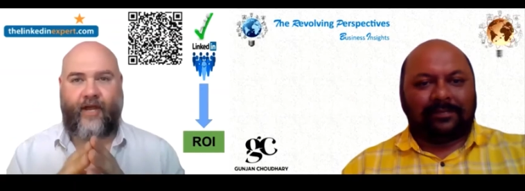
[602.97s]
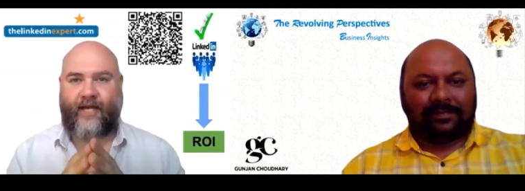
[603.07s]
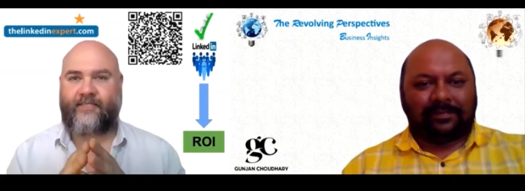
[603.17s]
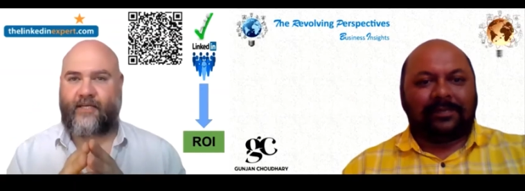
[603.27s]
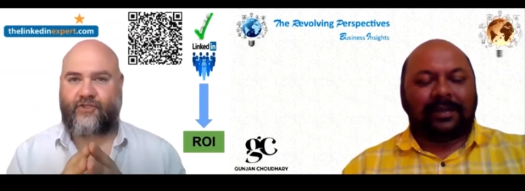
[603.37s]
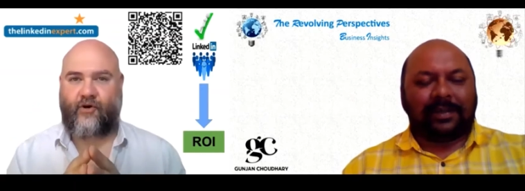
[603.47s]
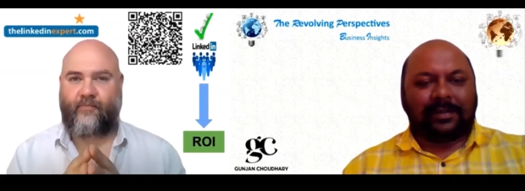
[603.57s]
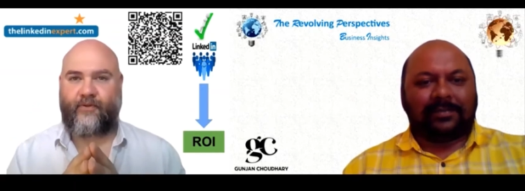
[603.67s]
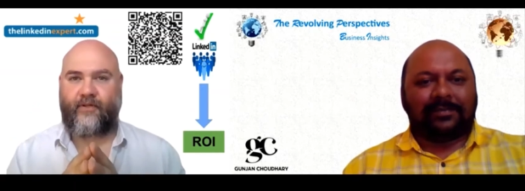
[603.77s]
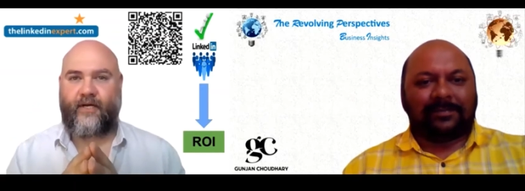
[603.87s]
Speaker 1: as an
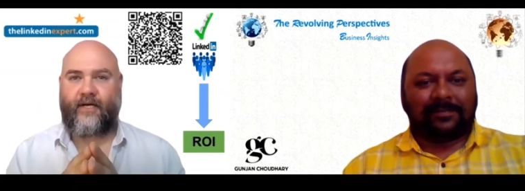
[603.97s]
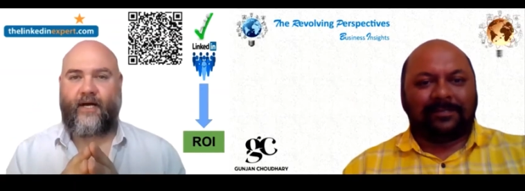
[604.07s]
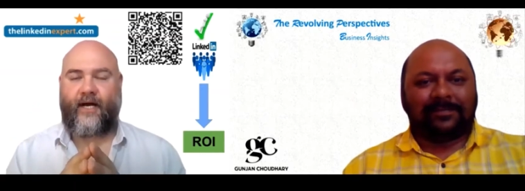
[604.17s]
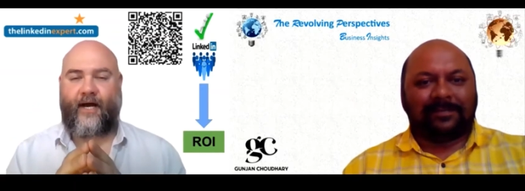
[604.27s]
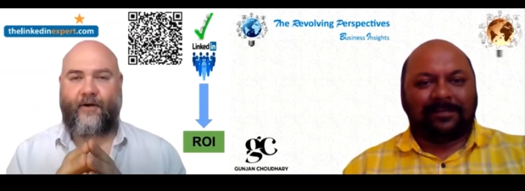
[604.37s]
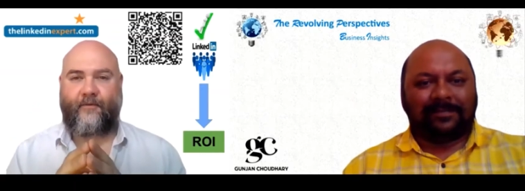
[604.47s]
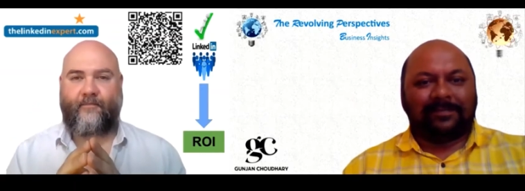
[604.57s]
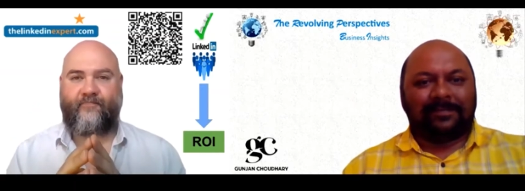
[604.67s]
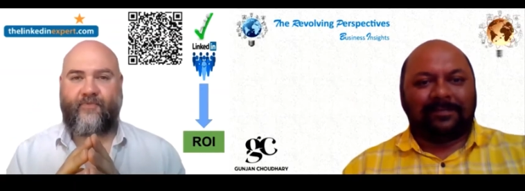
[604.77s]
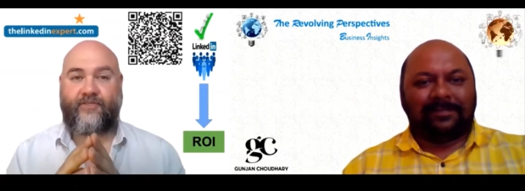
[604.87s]
example.
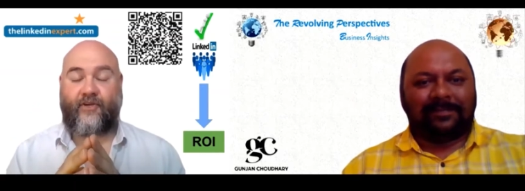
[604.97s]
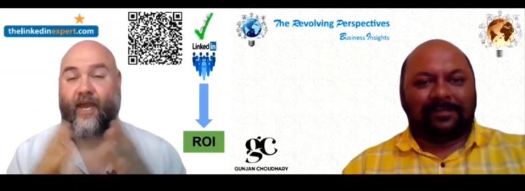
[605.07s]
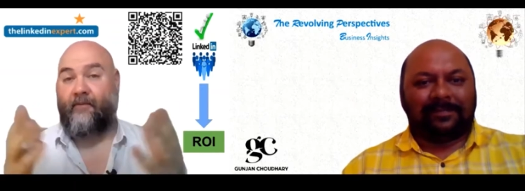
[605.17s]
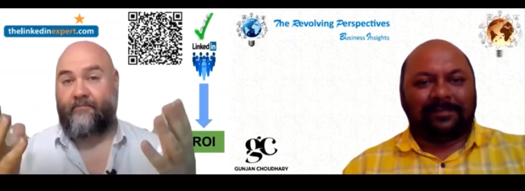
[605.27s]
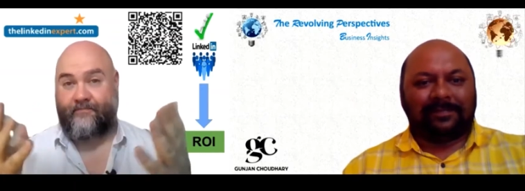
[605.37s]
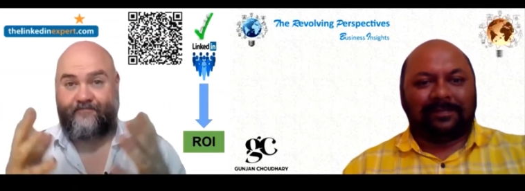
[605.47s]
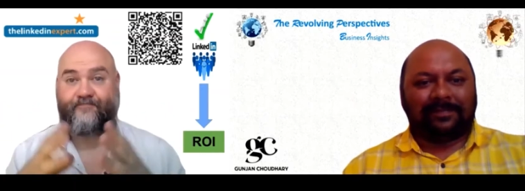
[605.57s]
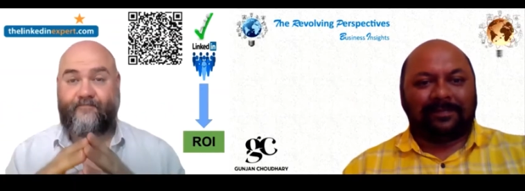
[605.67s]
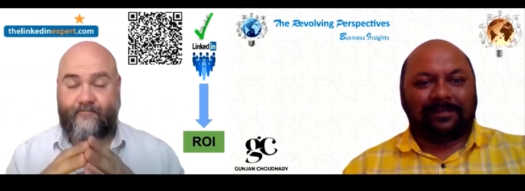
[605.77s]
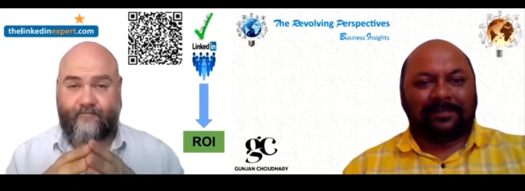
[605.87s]
Um, so
Speaker 2: yeah.
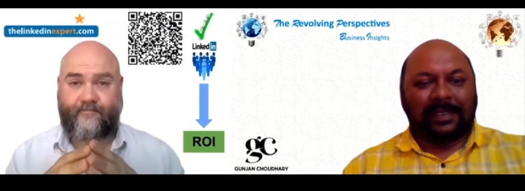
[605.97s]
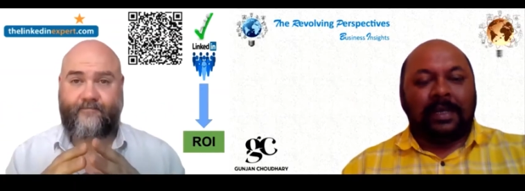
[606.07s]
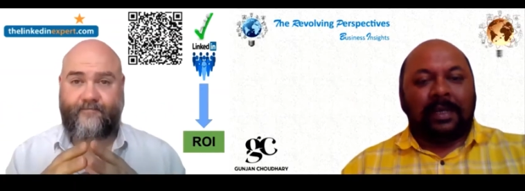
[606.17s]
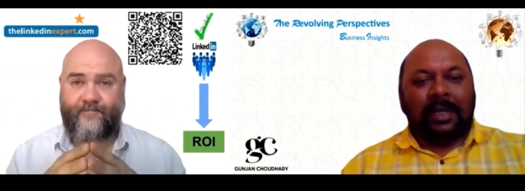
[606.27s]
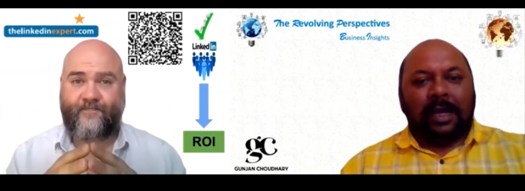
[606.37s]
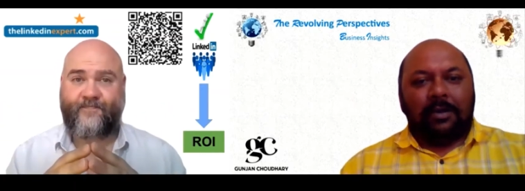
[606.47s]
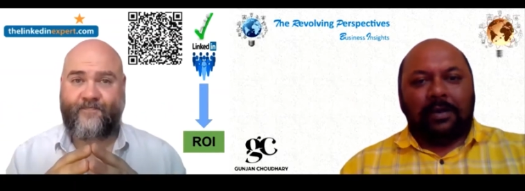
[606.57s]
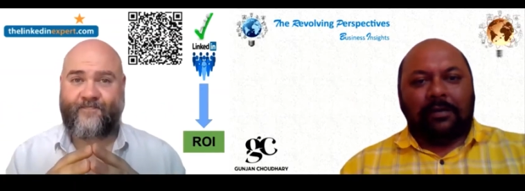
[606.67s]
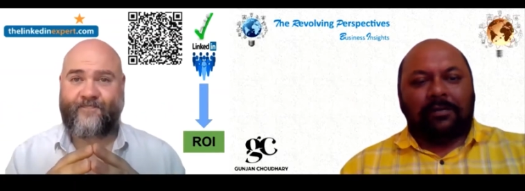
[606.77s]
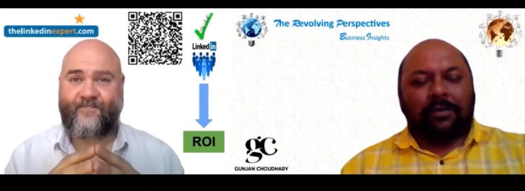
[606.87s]

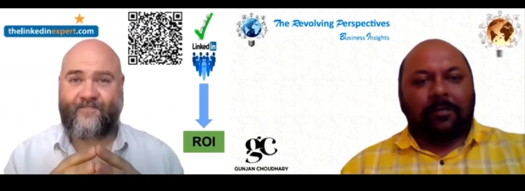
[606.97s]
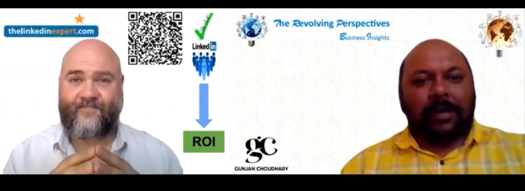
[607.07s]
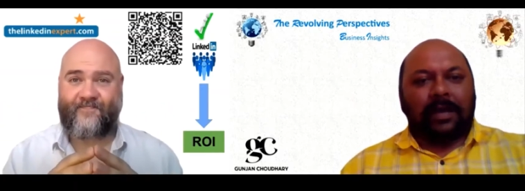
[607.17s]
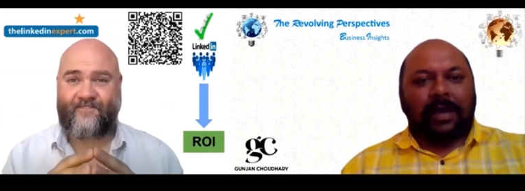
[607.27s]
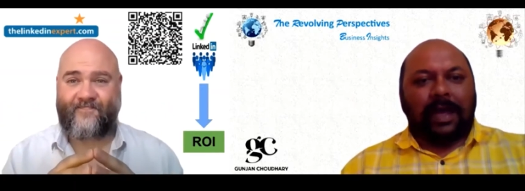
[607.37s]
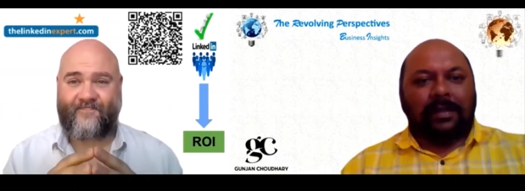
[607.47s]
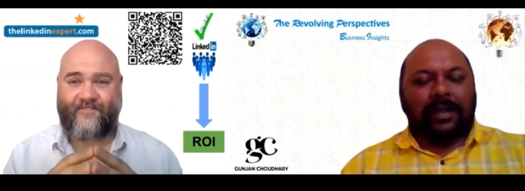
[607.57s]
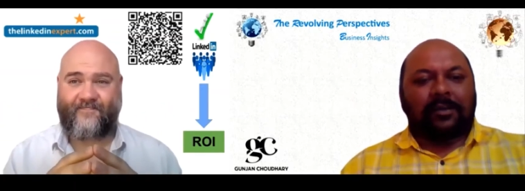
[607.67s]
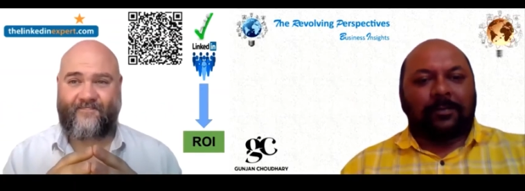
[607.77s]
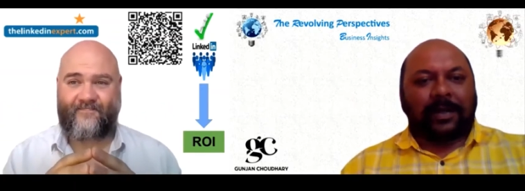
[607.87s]
Okay, so as I
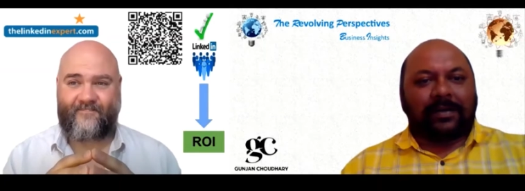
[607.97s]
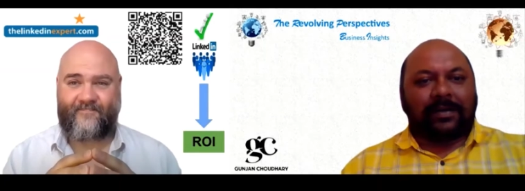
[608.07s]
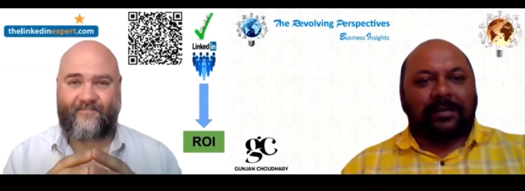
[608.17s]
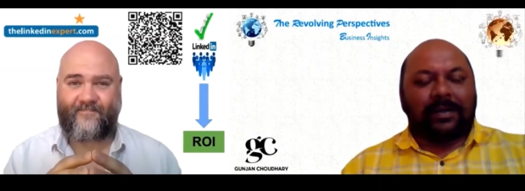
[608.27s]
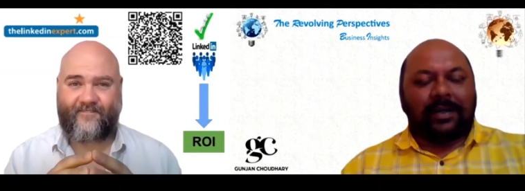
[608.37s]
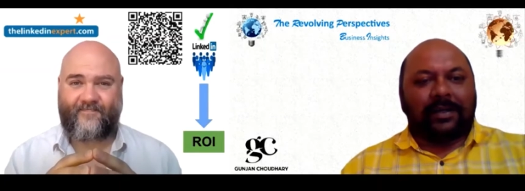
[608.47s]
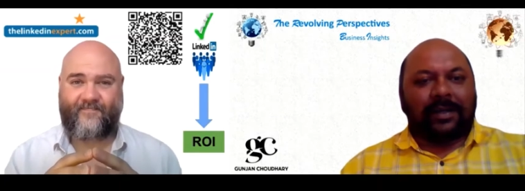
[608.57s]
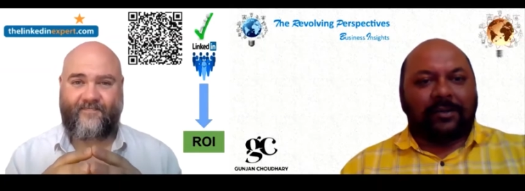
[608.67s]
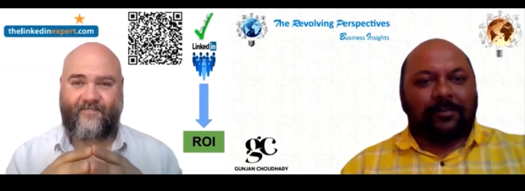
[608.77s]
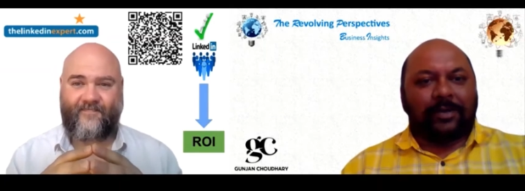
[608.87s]
expected, the LinkedIn
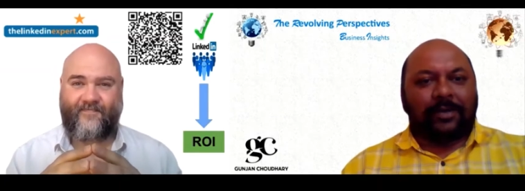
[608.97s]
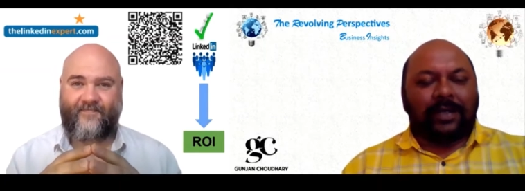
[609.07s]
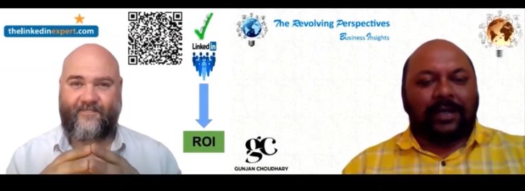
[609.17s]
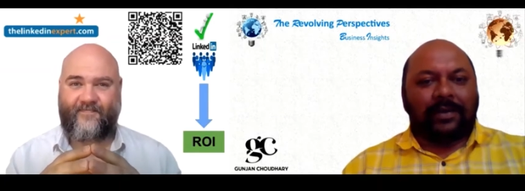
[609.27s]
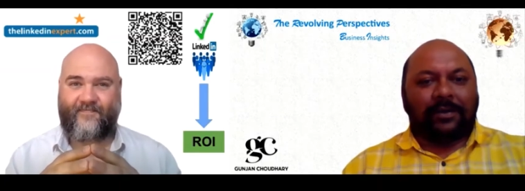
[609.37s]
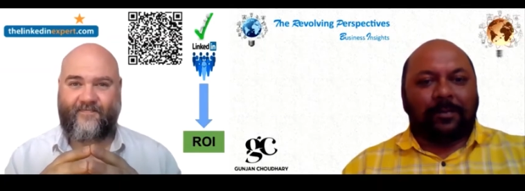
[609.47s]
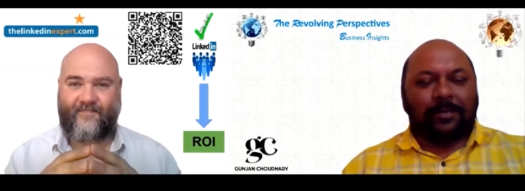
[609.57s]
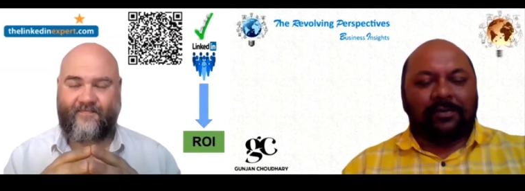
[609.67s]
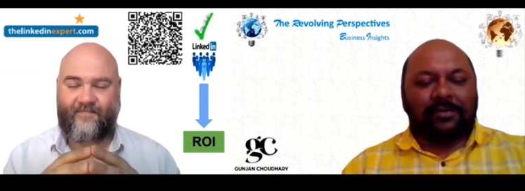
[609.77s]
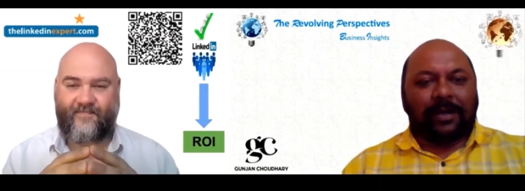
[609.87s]
expert, whenever he
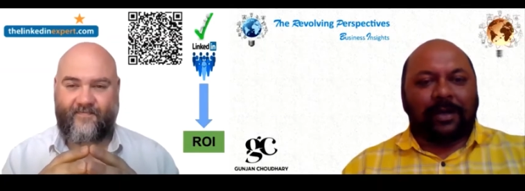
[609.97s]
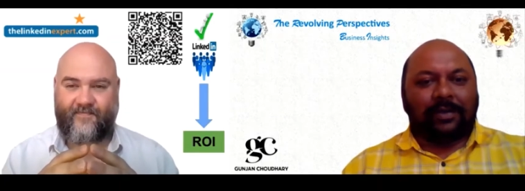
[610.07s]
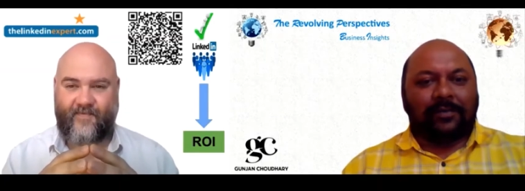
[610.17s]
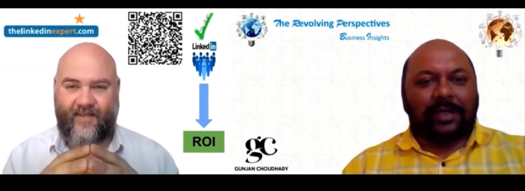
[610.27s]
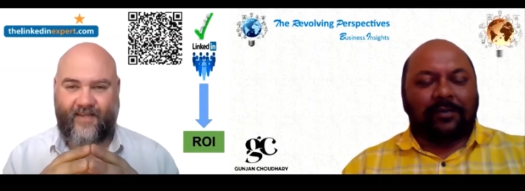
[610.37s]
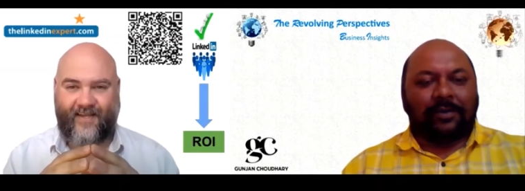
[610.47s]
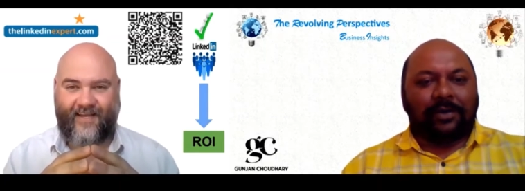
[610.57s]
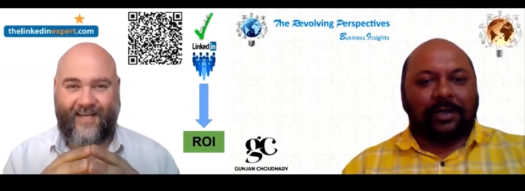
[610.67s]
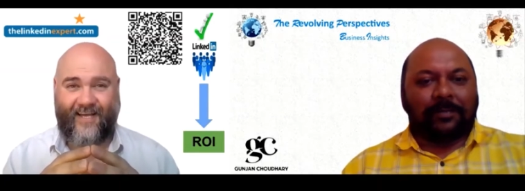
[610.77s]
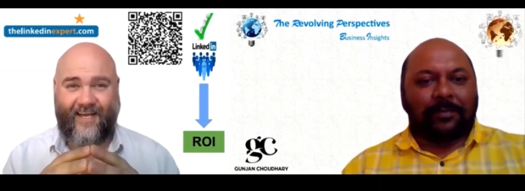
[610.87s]
opens his mouth, he will give you a tip